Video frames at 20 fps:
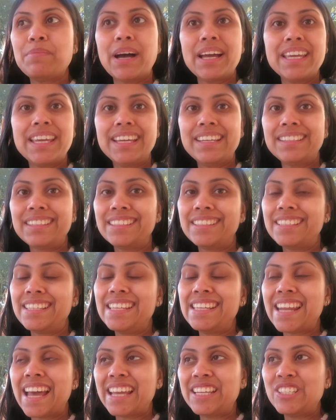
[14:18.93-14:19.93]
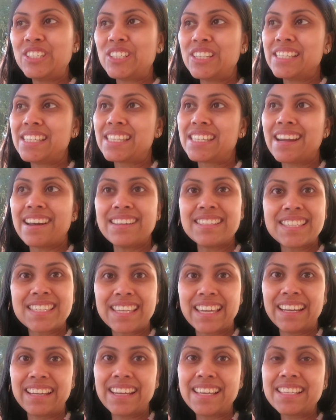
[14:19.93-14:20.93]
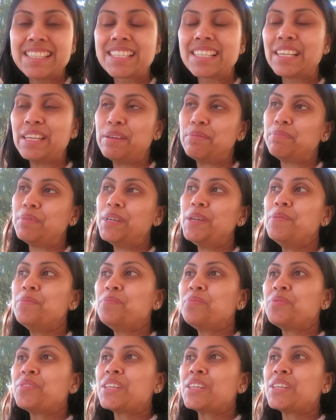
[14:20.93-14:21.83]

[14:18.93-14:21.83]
By 8.39, she starts getting sleepy.